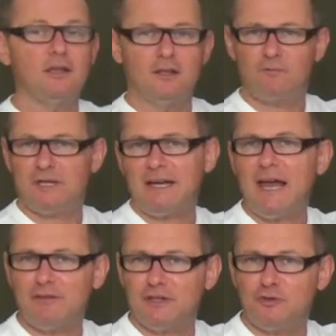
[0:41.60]
without
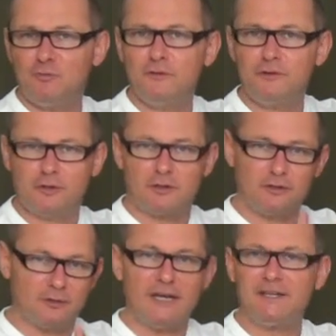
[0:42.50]
having to move
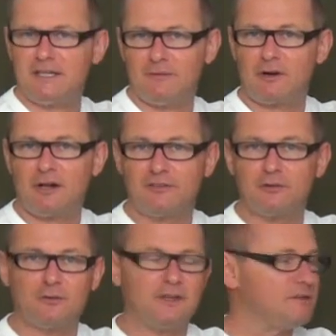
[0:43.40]
your hand anywhere else.
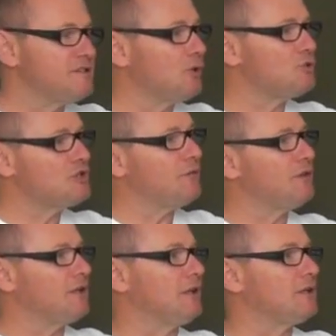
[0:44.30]
So there is no
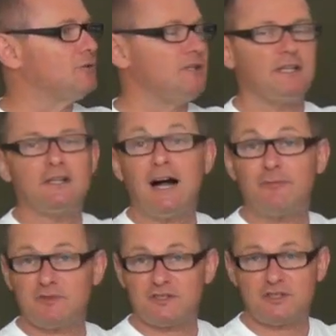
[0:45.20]
shifting included in half
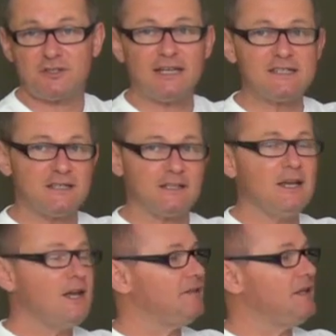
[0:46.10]
position. That's it.
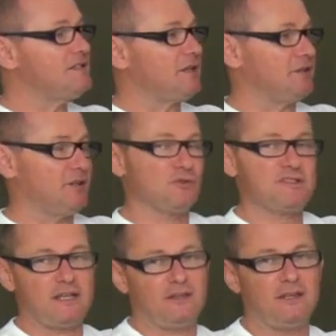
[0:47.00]
These are the notes
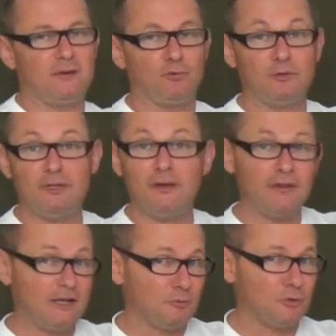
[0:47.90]
that will be
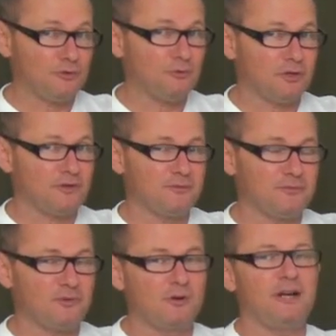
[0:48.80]
available to us.
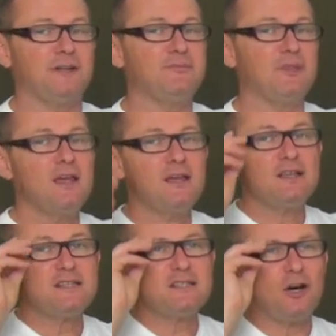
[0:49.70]
All right.
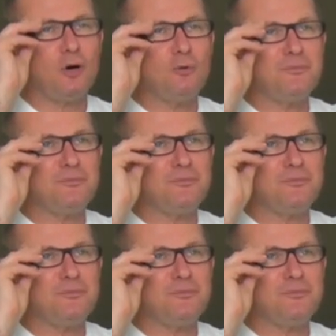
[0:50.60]
So